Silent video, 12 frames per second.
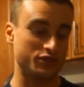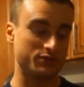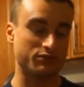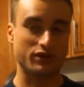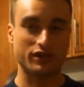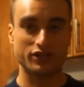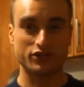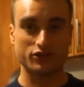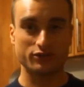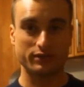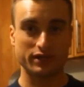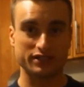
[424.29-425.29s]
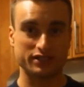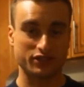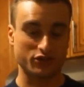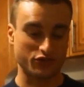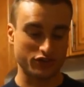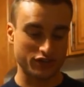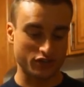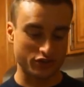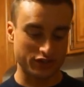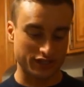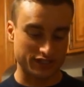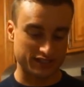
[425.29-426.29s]
which is probably good because they could really
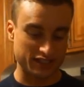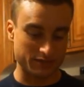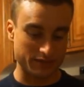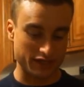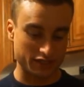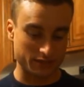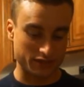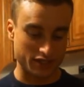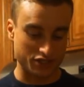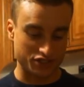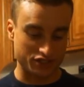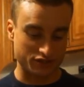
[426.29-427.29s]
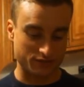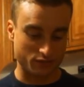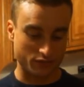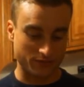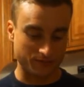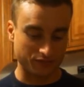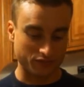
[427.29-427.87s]
only exceed my expectation at this point.